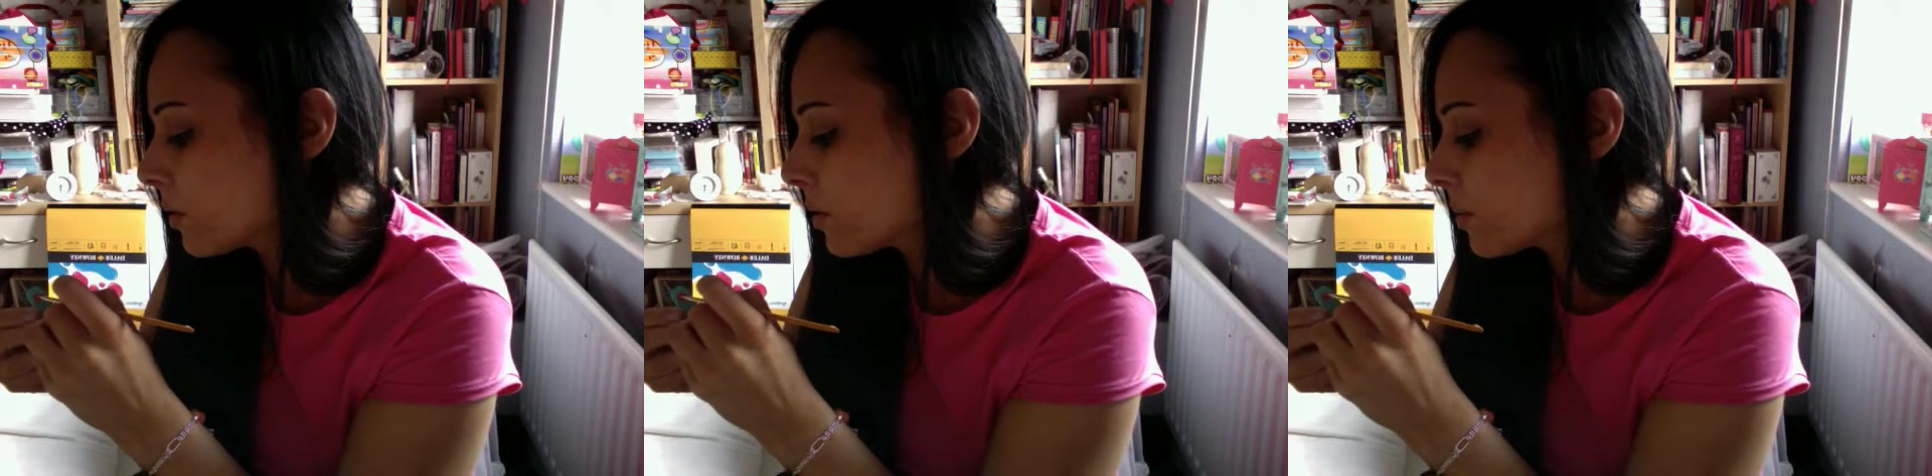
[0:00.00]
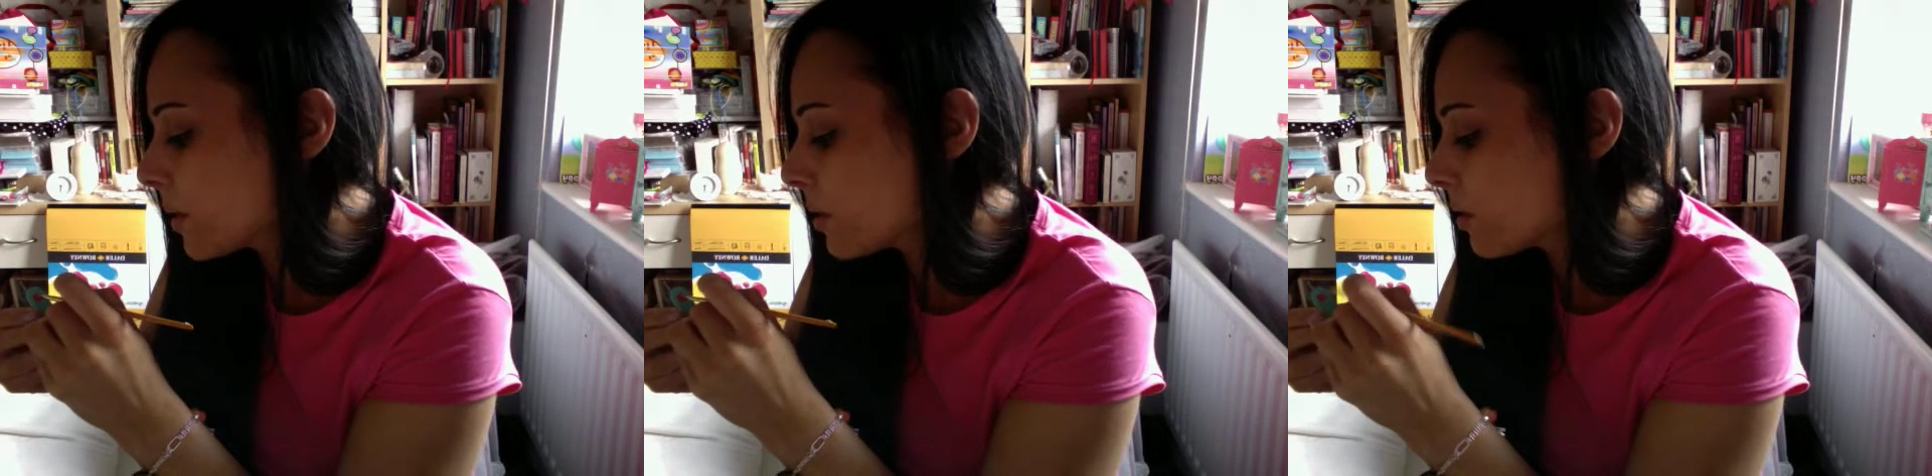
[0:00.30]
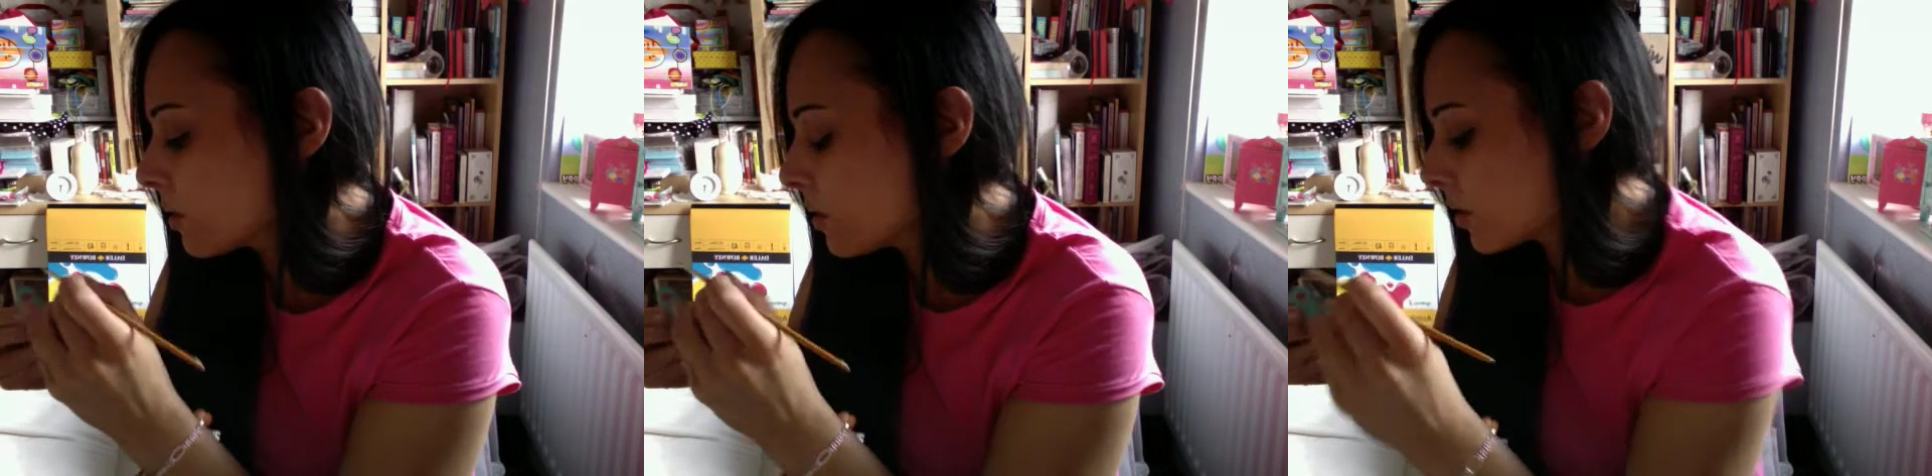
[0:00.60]
depending
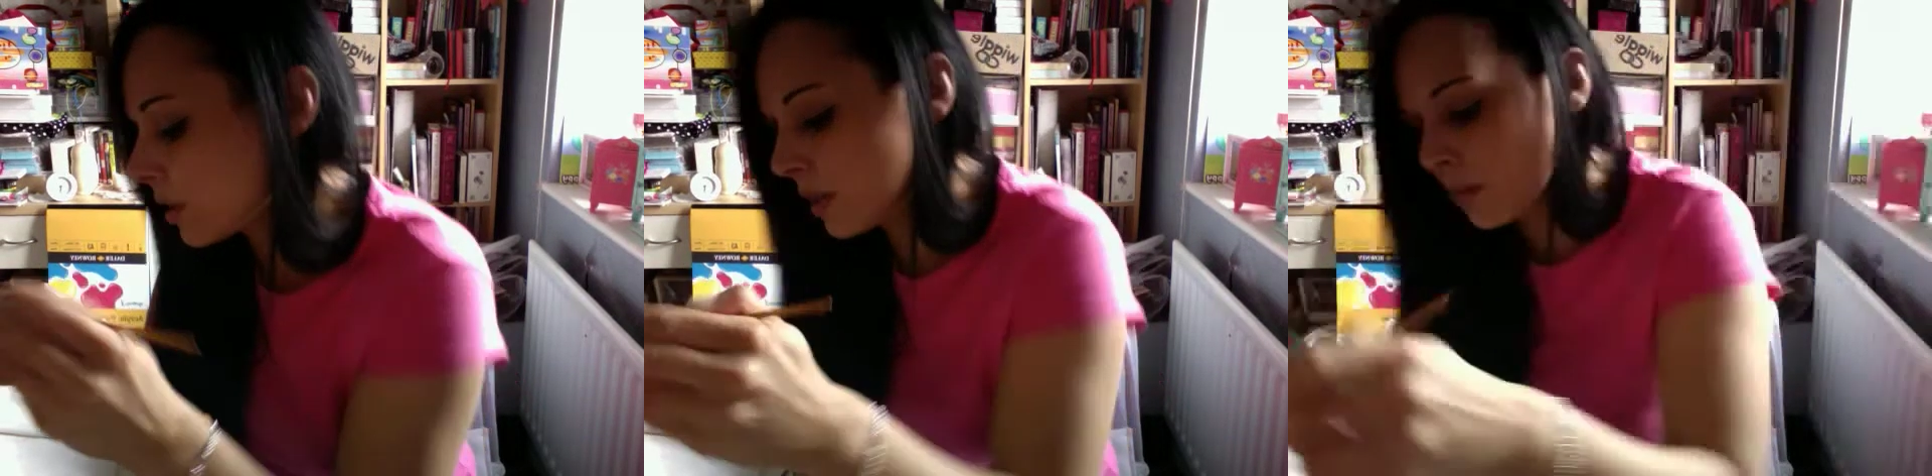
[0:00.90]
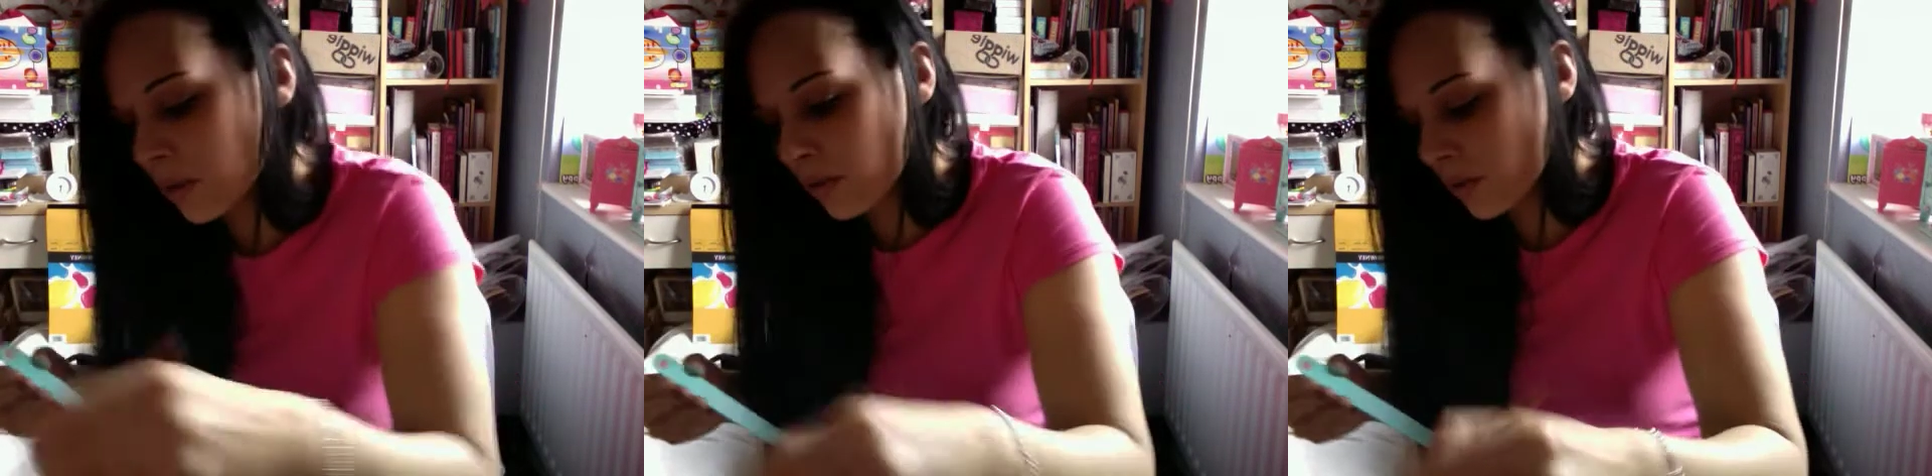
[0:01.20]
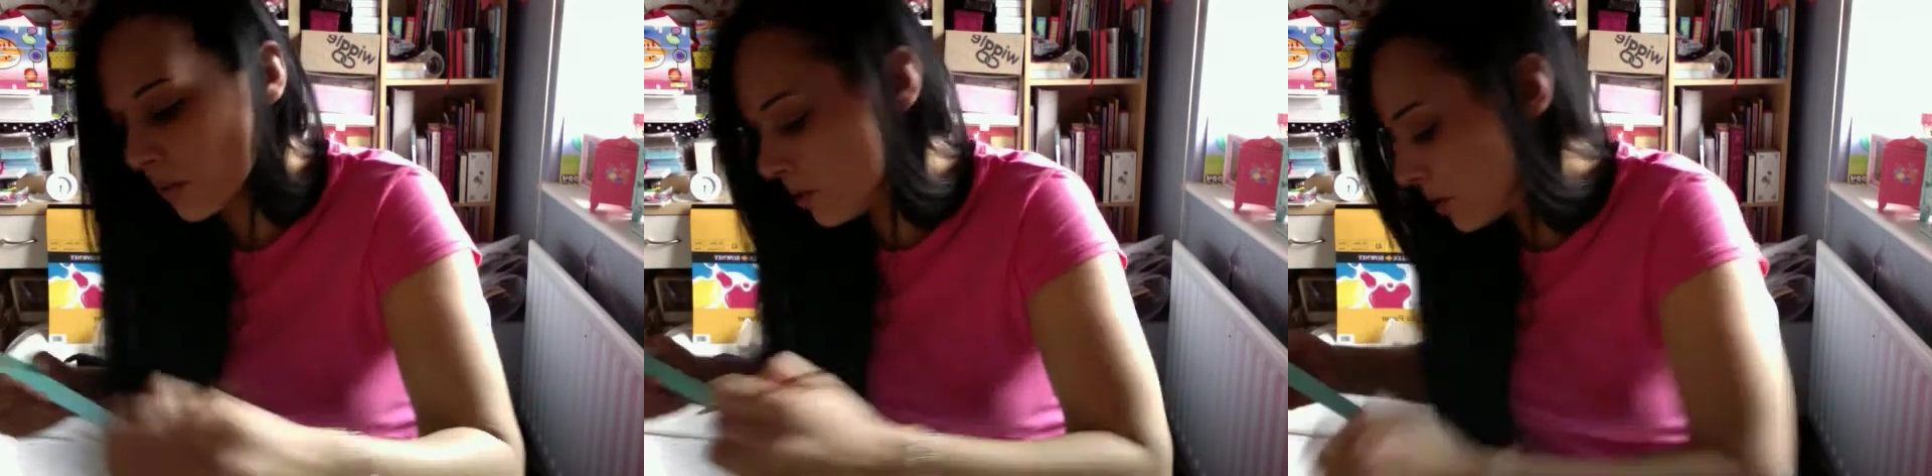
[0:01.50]
on the theme that you're
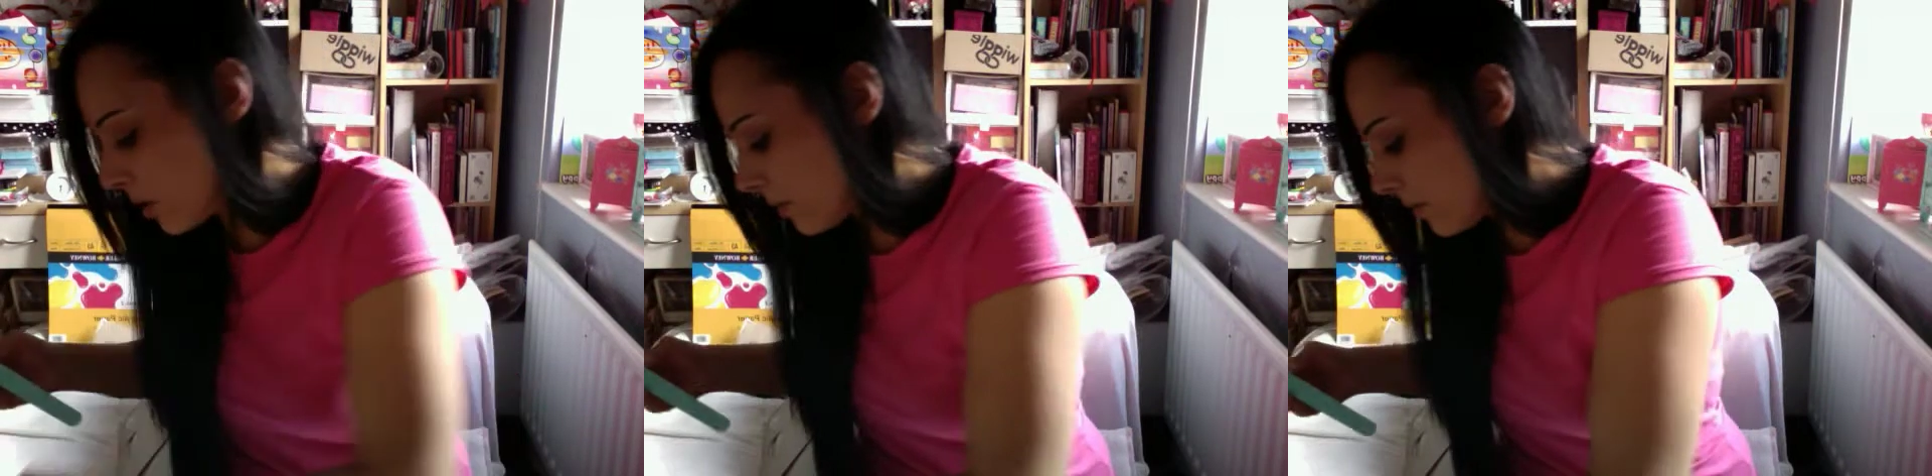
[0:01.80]
using.